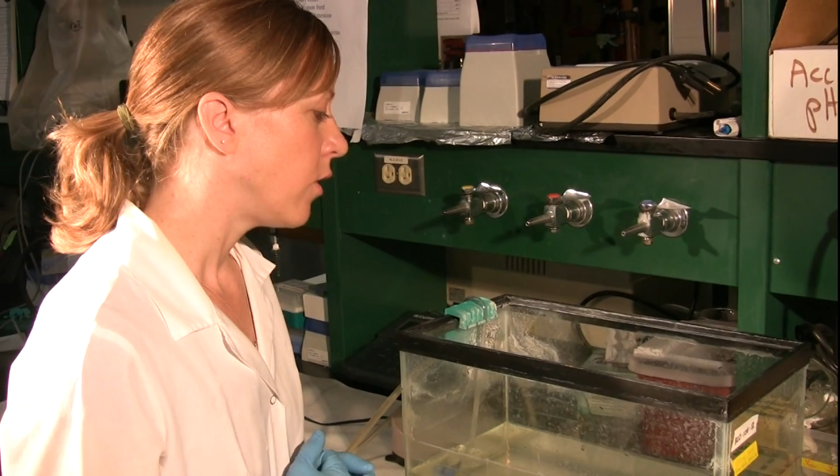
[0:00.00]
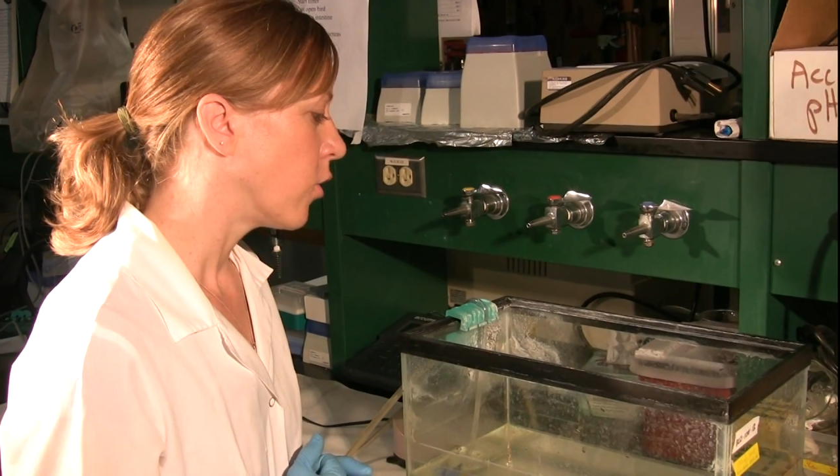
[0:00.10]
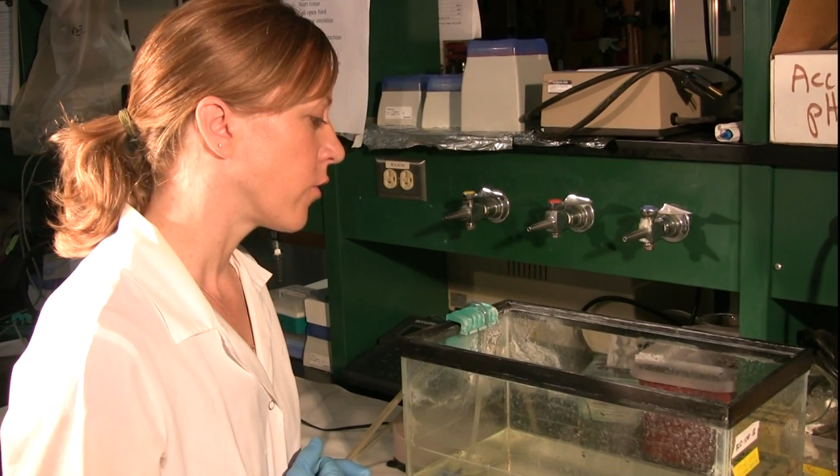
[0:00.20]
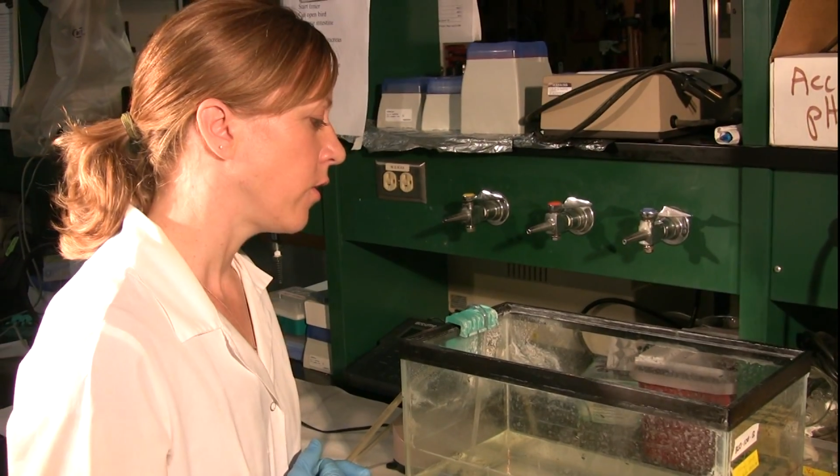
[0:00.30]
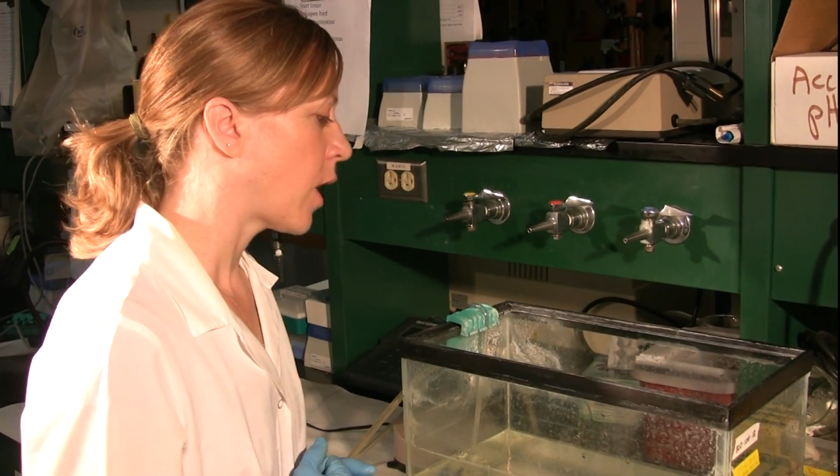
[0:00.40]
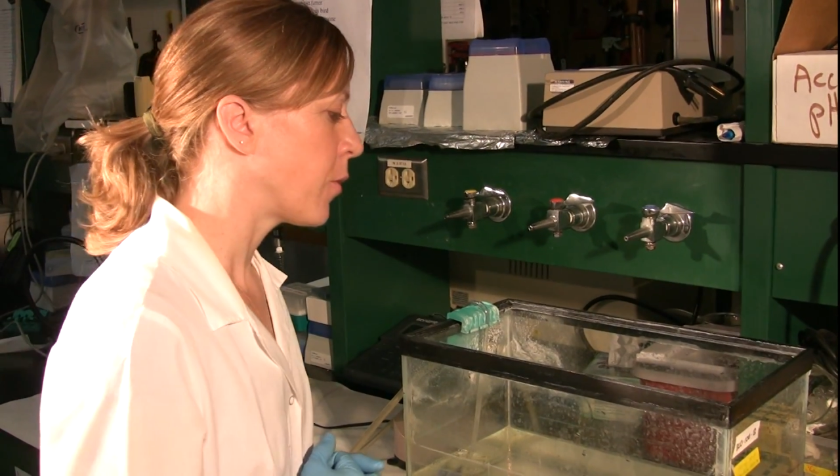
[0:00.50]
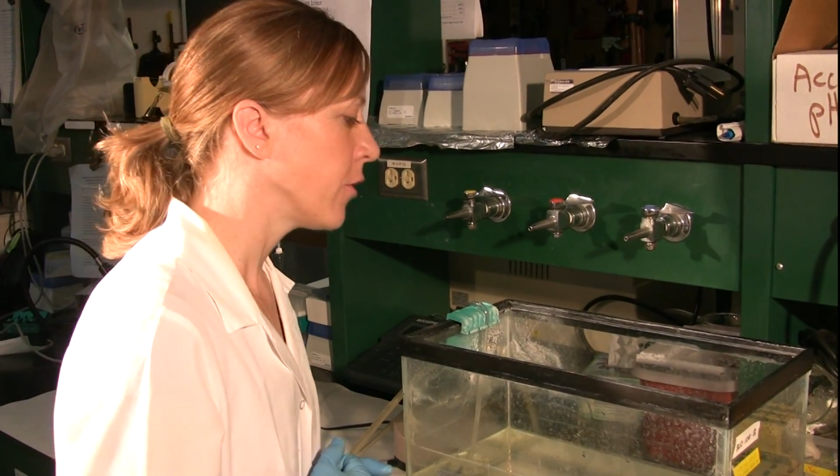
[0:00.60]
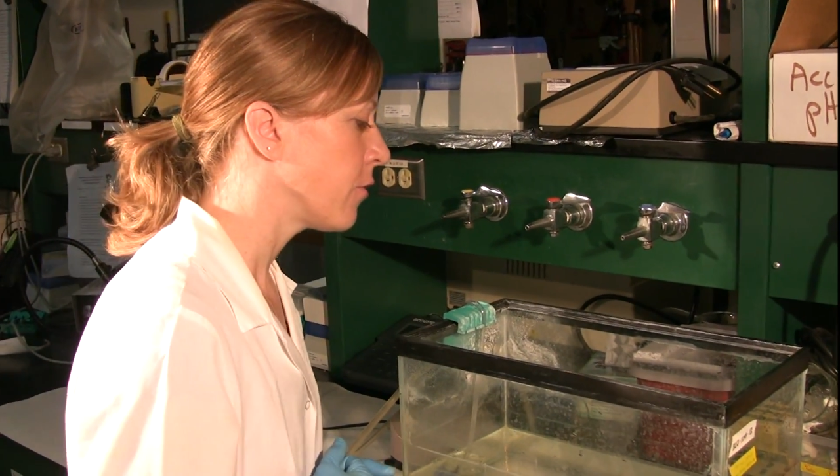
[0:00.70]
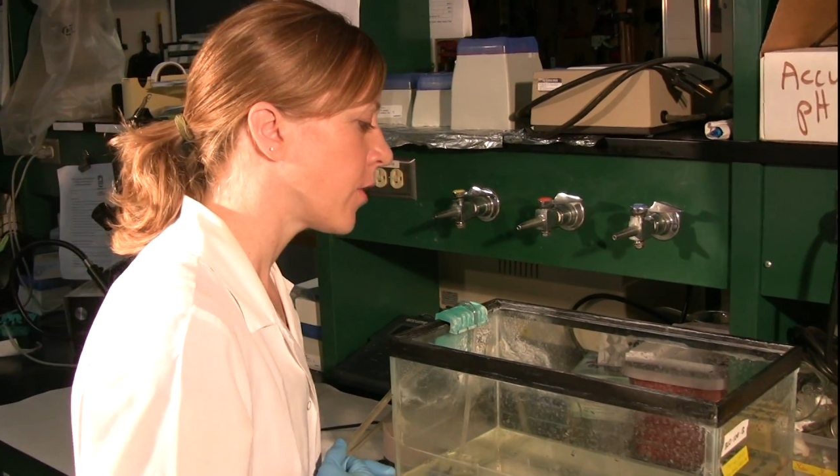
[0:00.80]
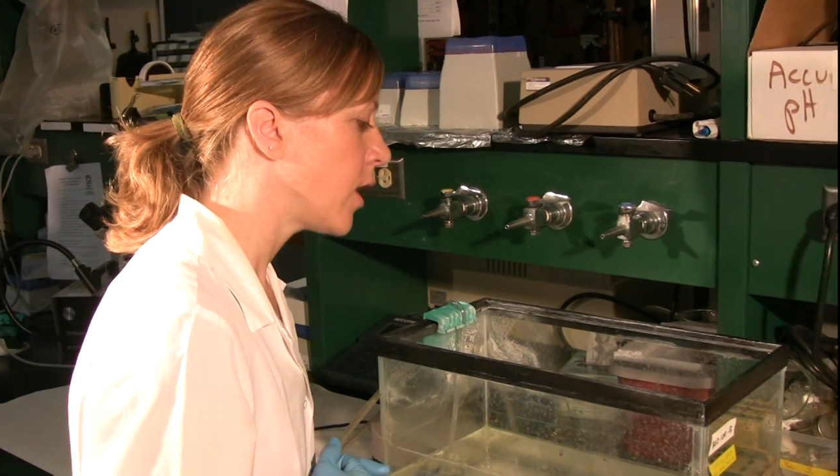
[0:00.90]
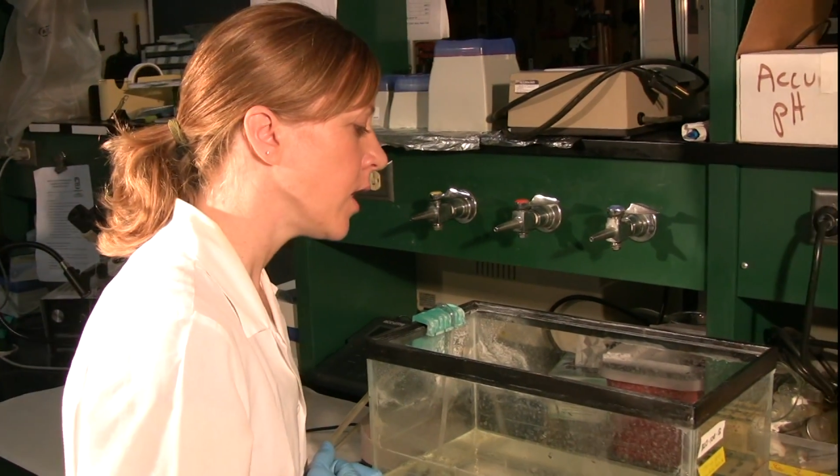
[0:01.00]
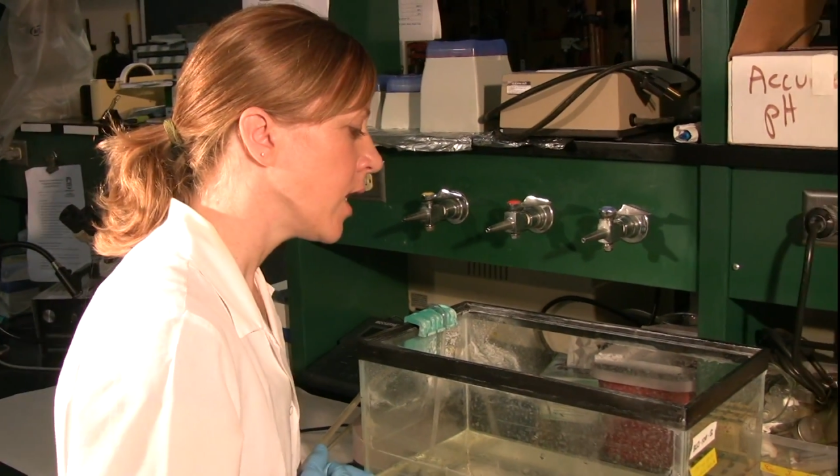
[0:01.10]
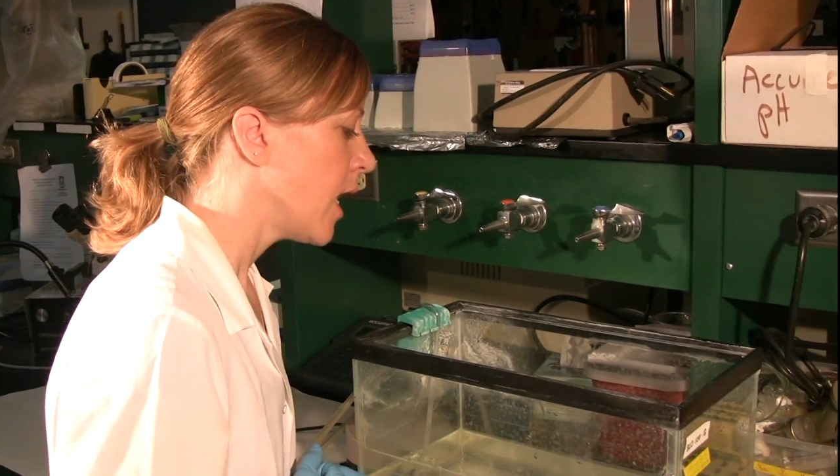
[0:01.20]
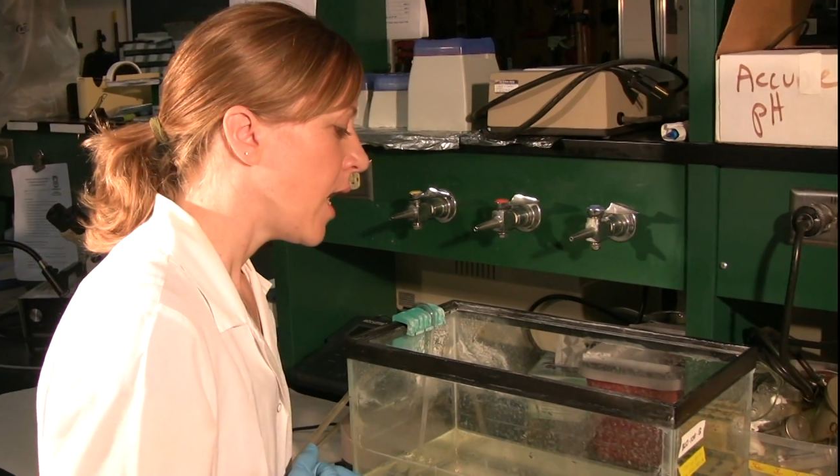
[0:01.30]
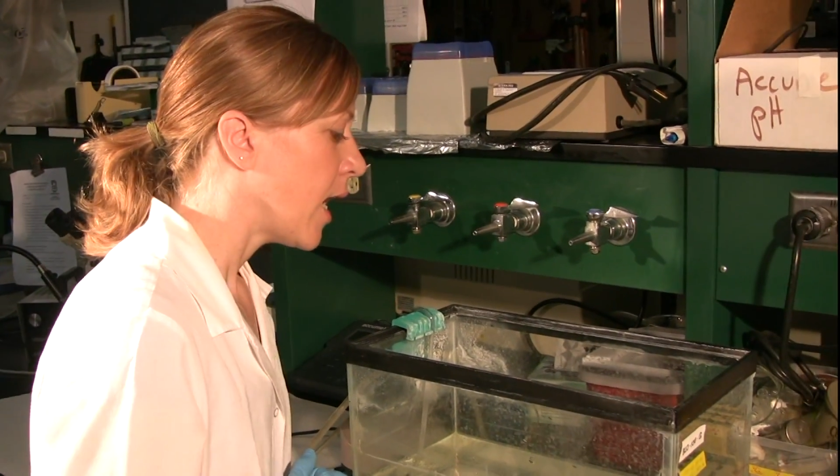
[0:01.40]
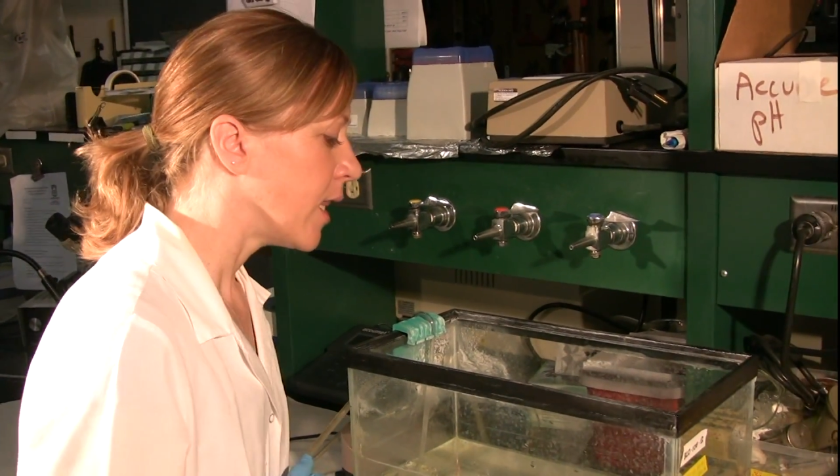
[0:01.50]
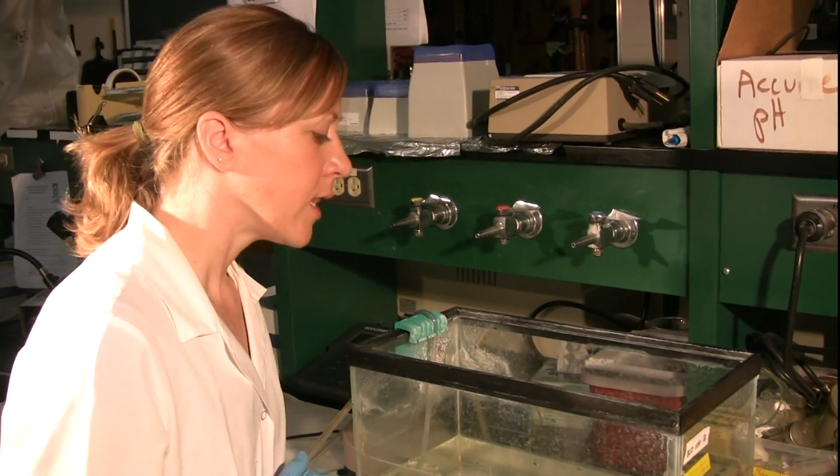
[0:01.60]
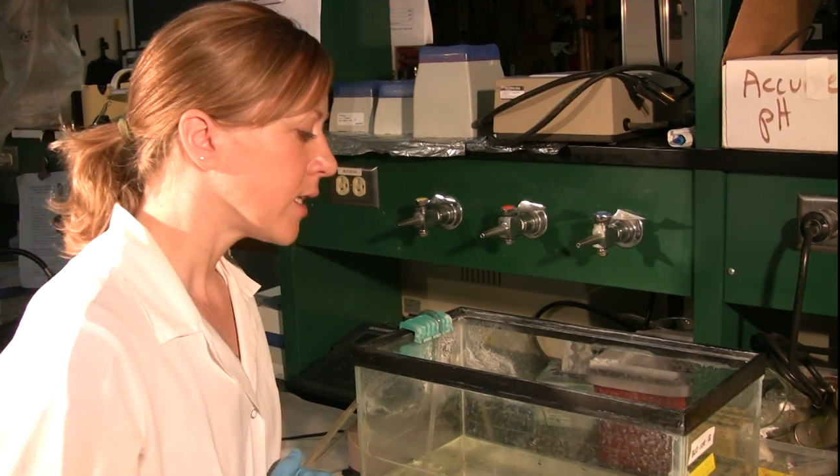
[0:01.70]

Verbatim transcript: northern leopard frog and